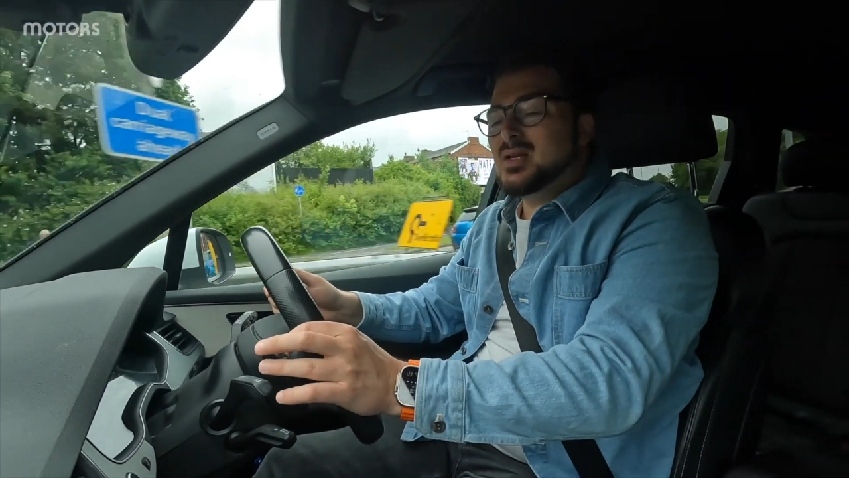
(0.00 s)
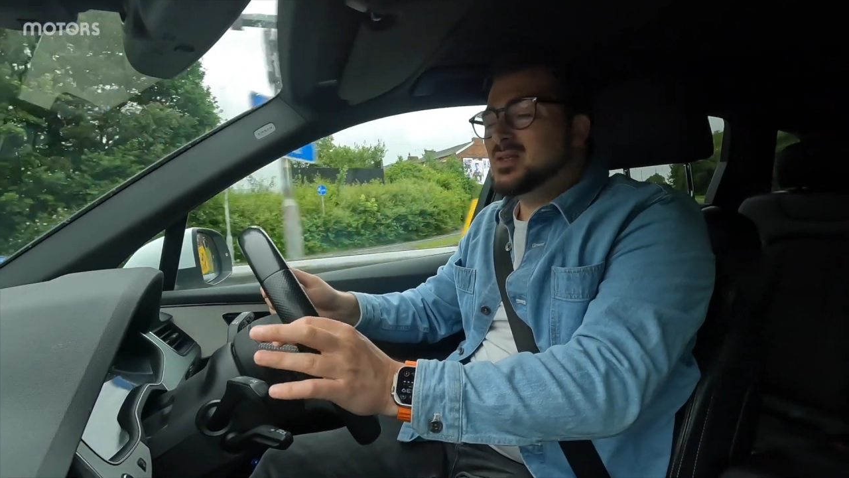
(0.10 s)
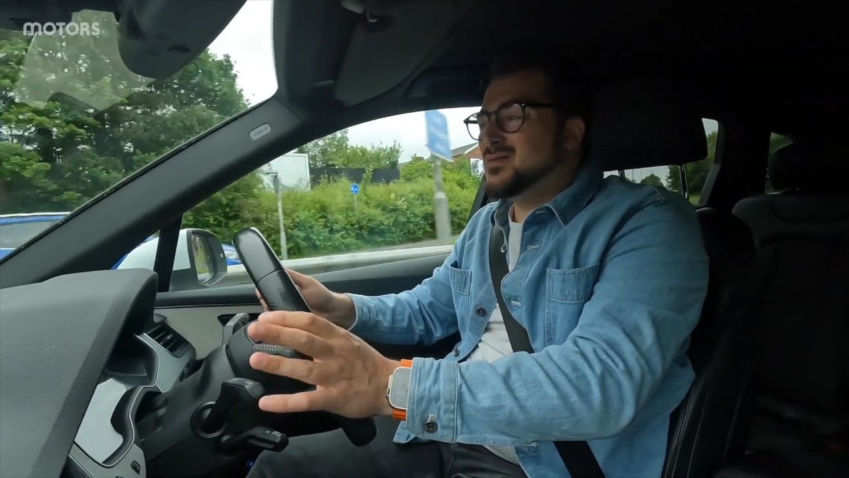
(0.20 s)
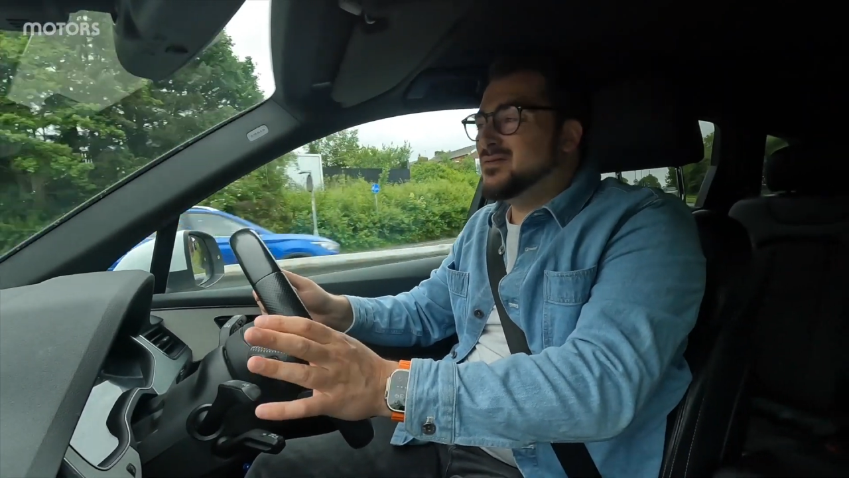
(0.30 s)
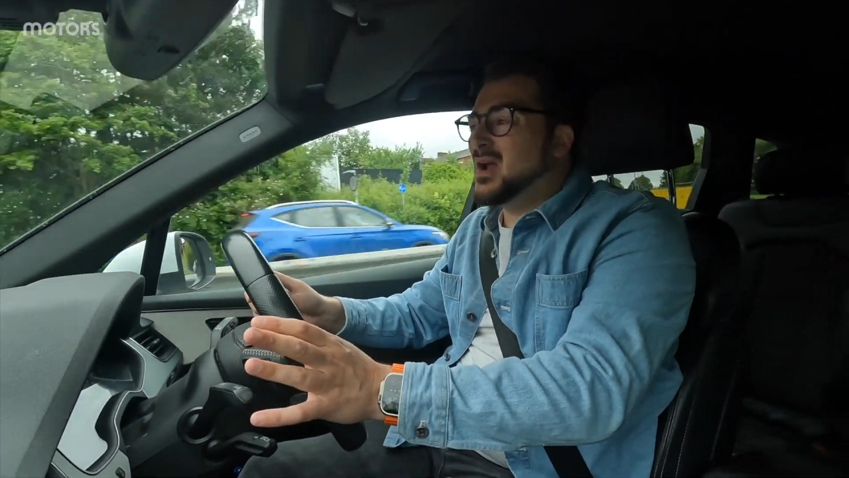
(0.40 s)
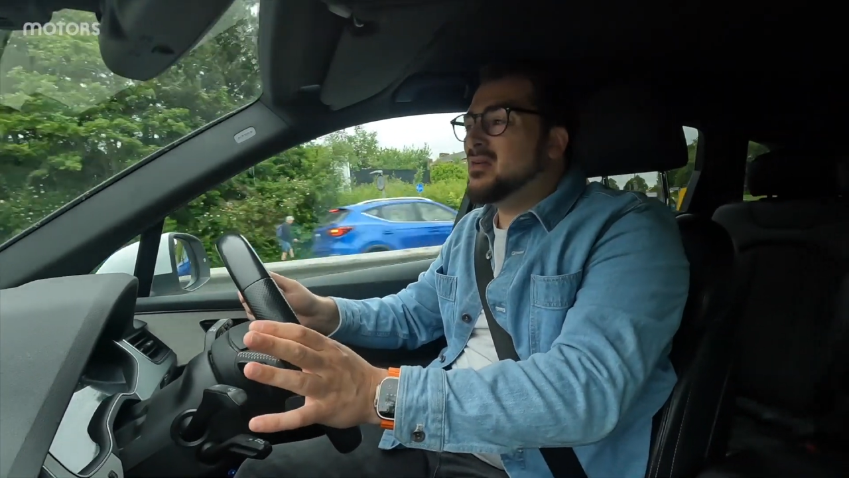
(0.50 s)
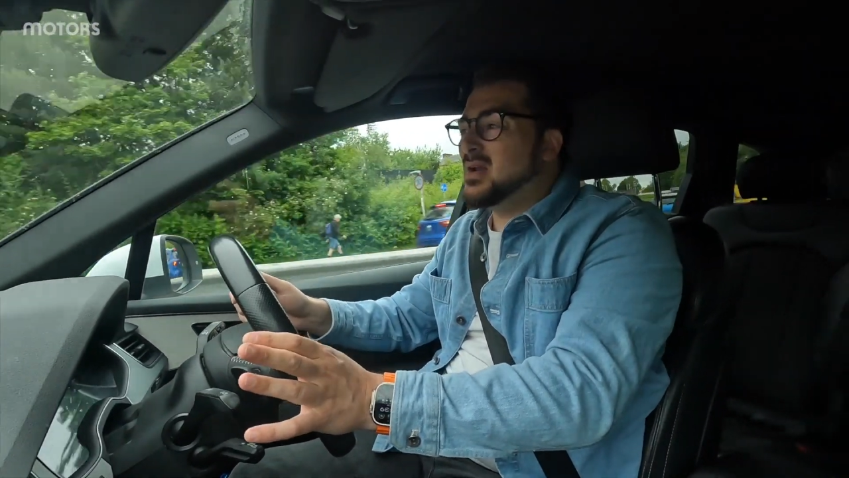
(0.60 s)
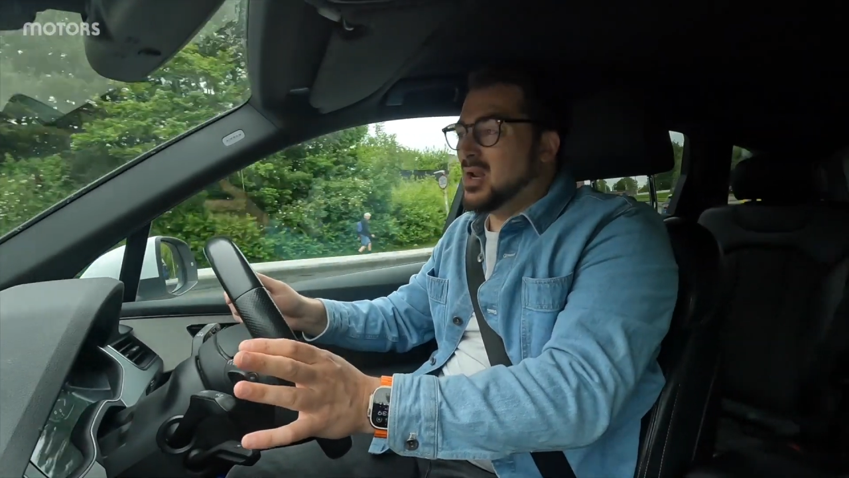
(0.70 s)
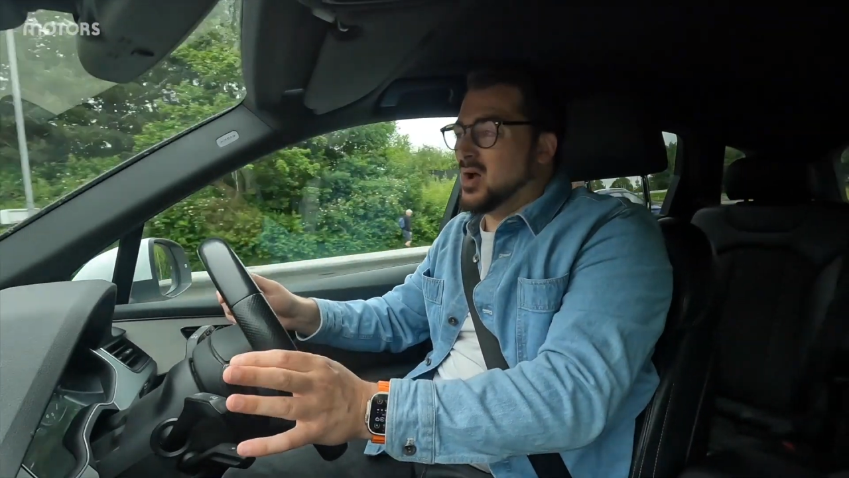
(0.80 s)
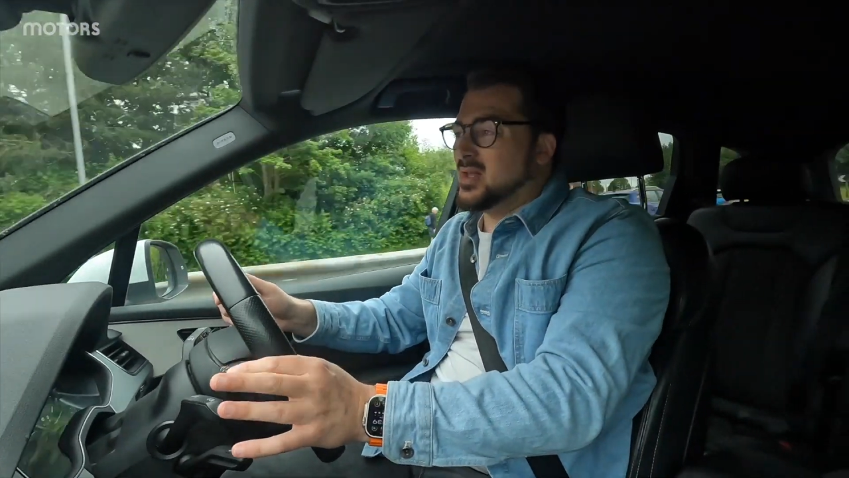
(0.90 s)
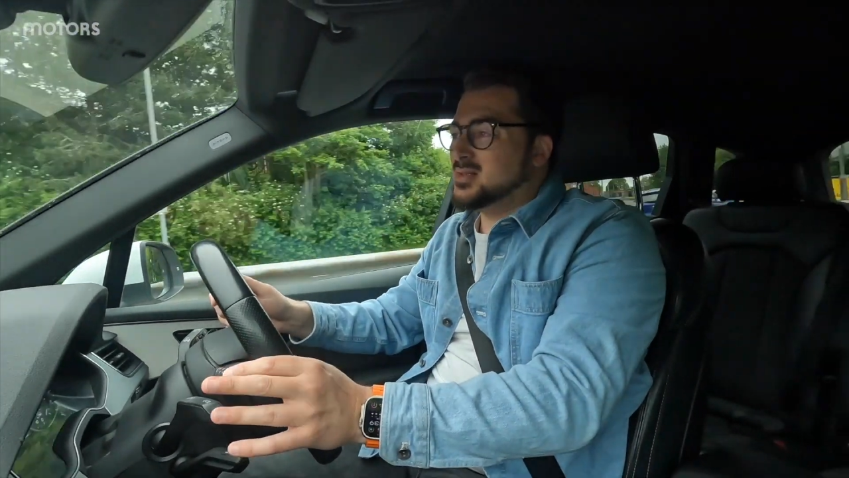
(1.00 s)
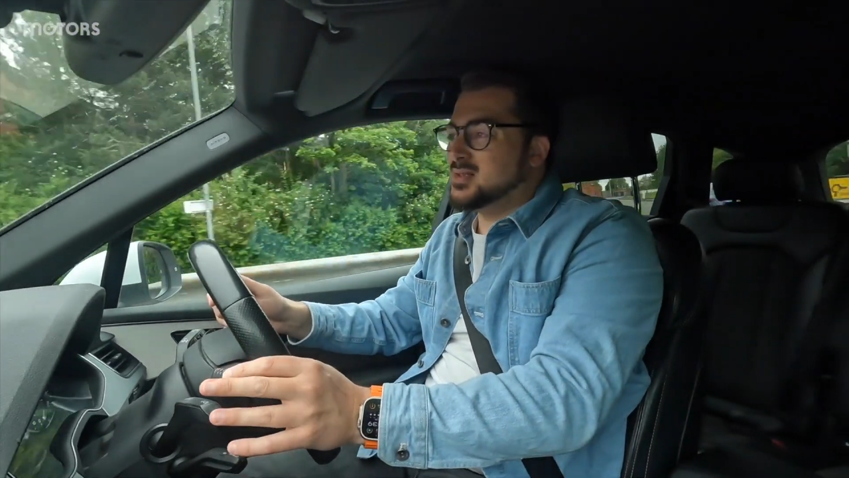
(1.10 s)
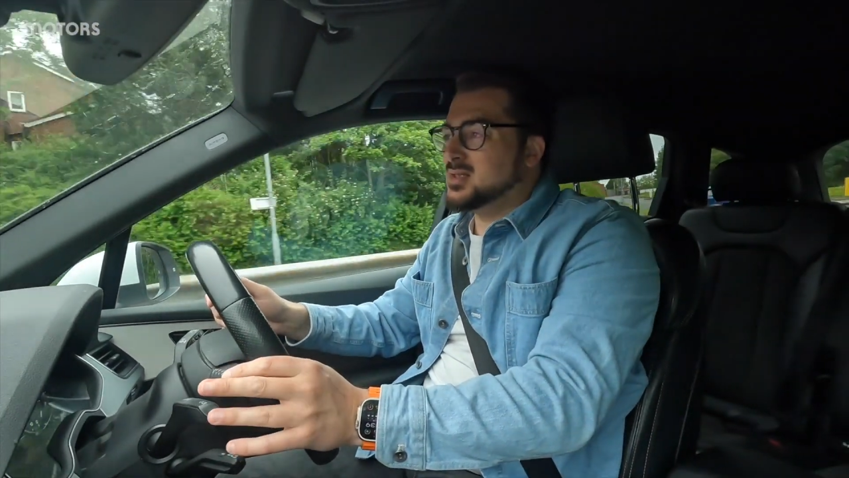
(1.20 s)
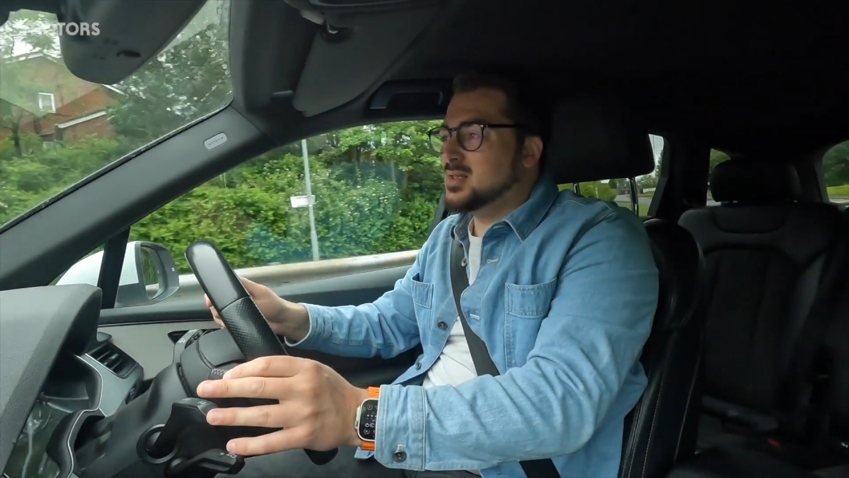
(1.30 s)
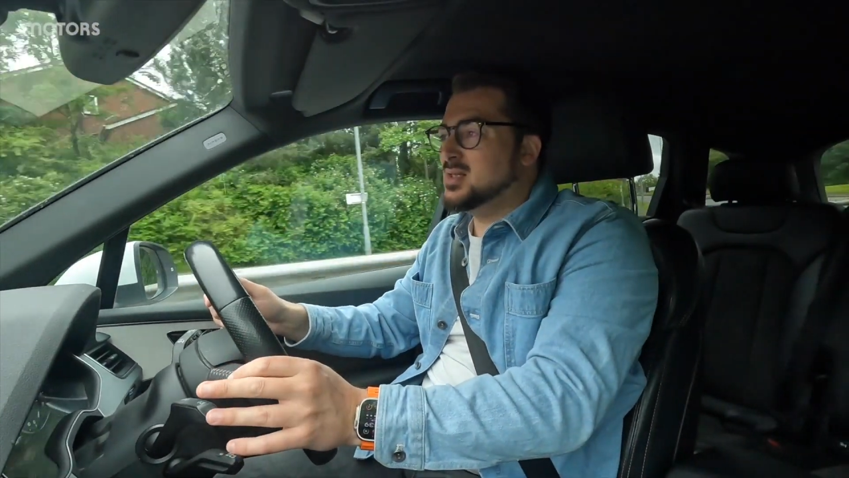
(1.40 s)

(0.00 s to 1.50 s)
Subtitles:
is very light.